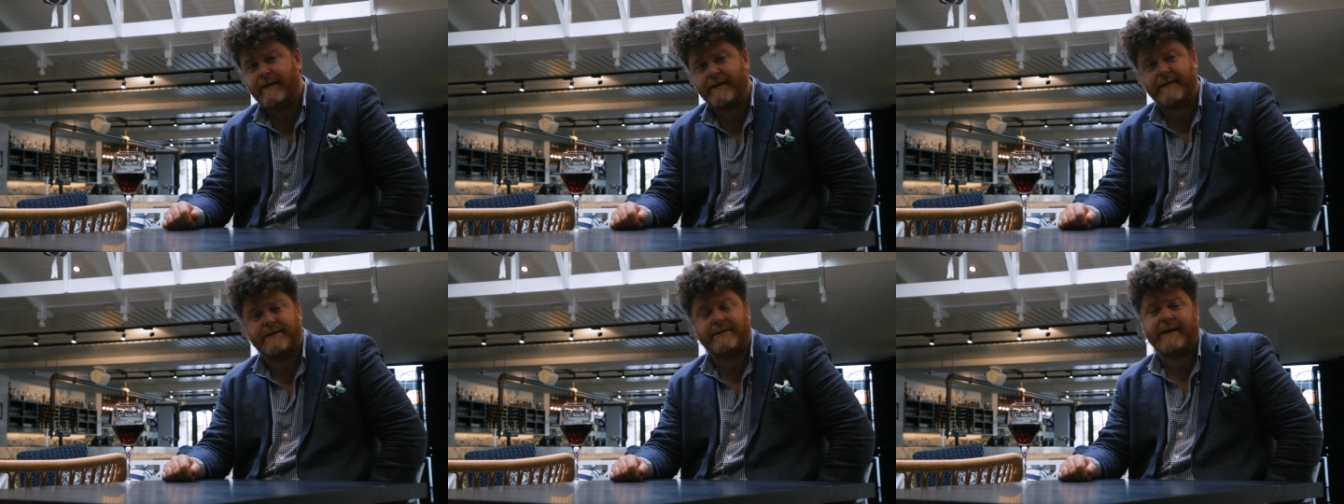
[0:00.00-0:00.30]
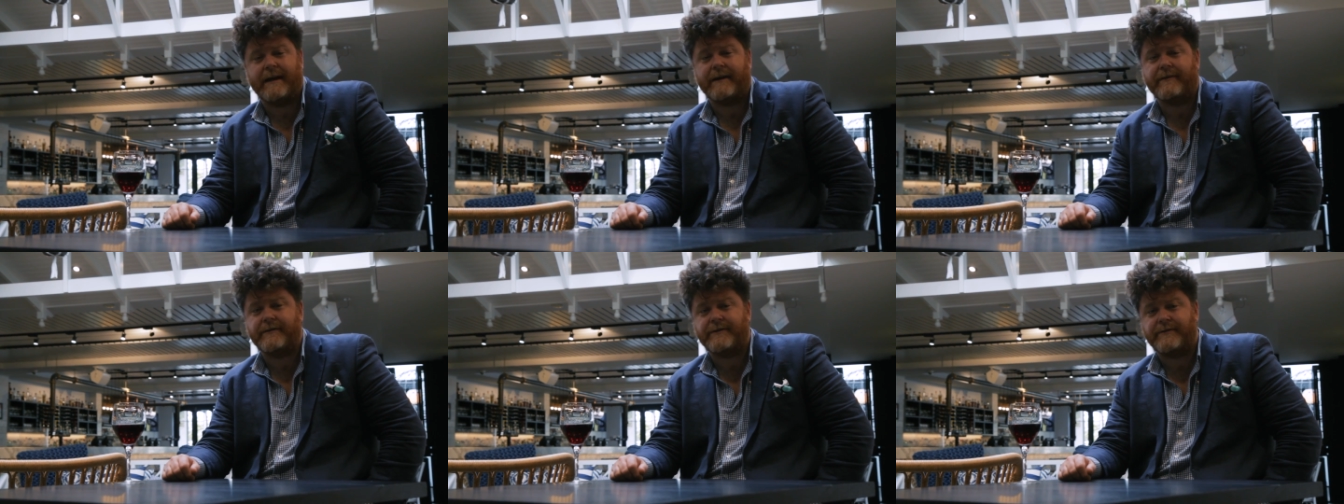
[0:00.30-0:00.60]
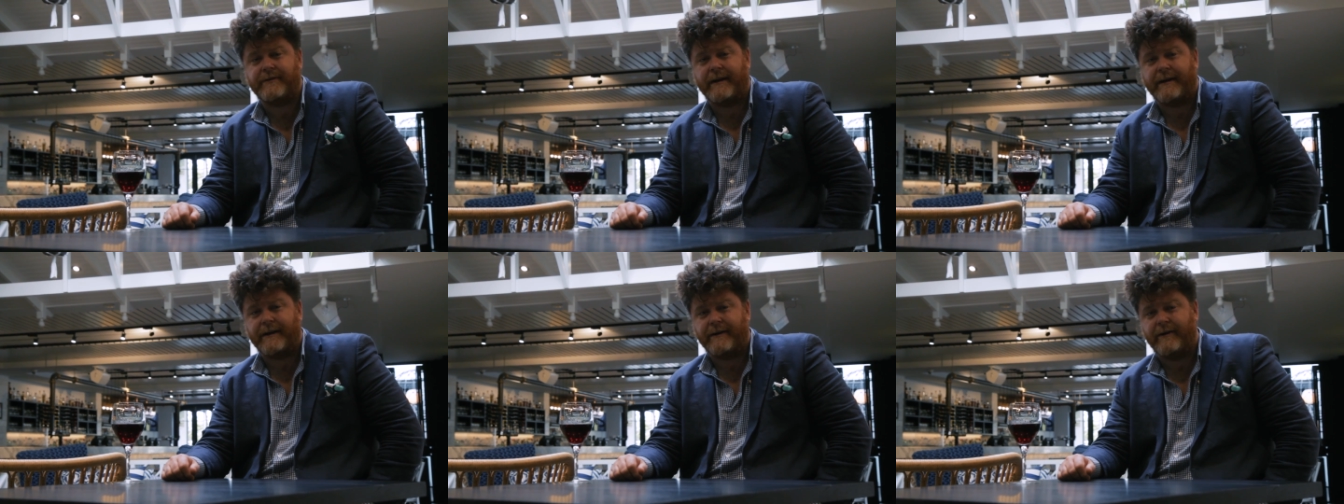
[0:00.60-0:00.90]
the South
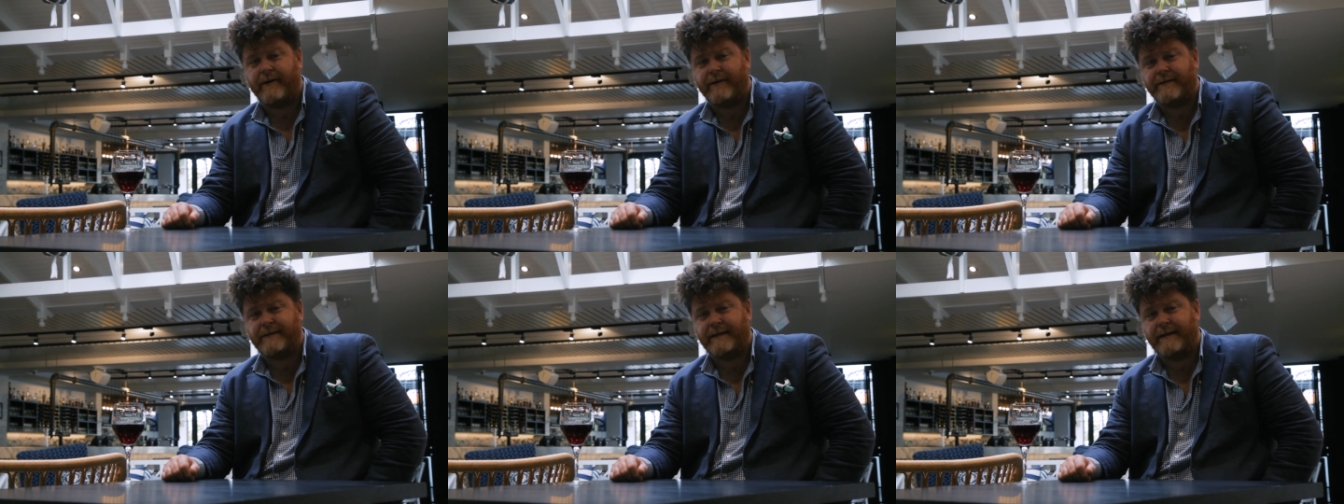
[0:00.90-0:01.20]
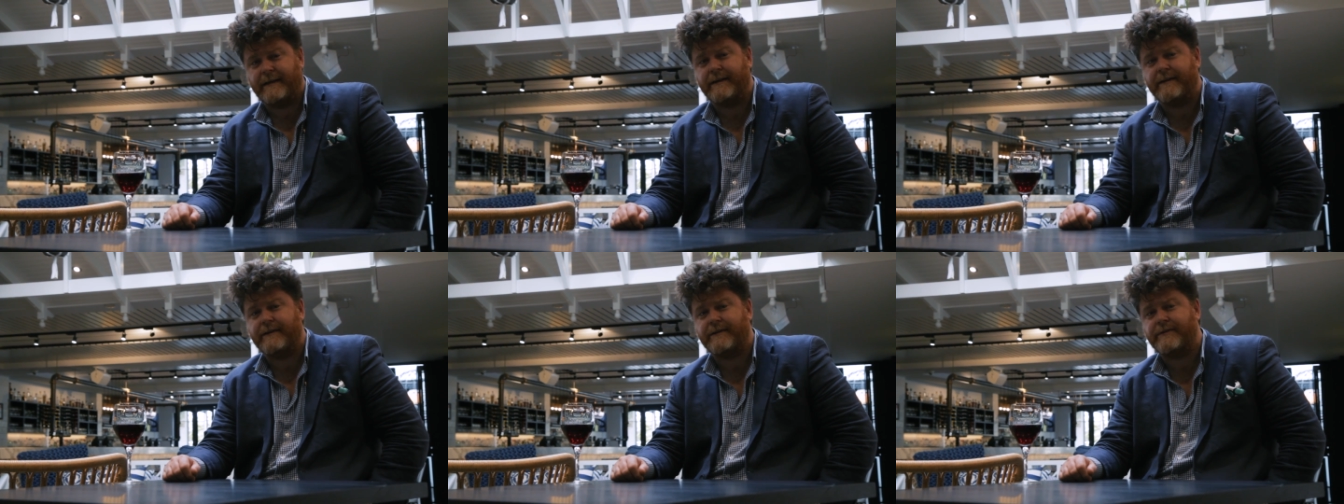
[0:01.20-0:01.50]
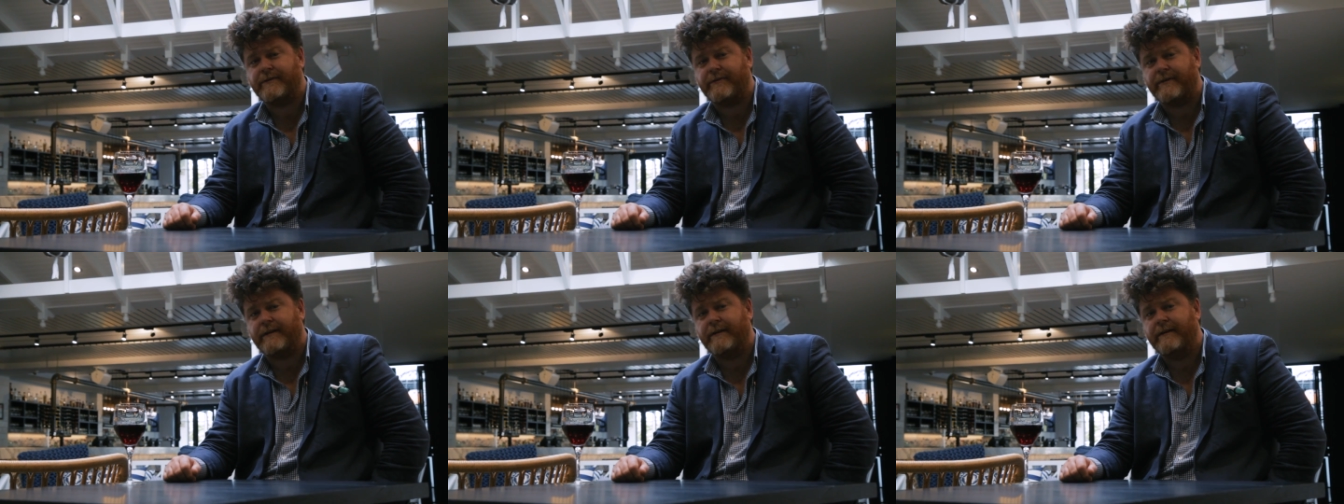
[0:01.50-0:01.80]
Australian hotel
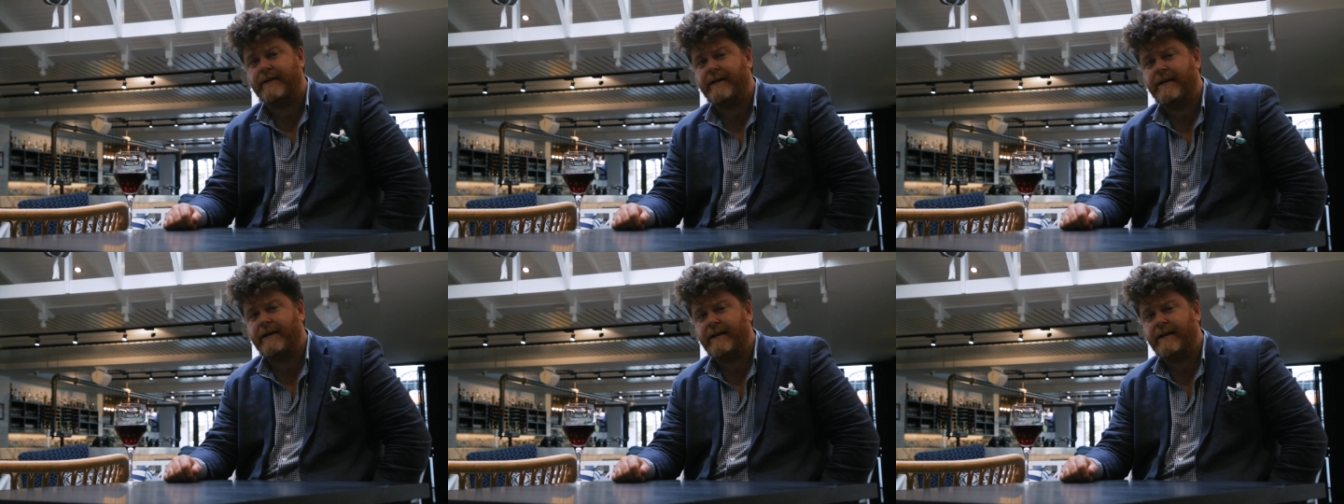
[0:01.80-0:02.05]
industry?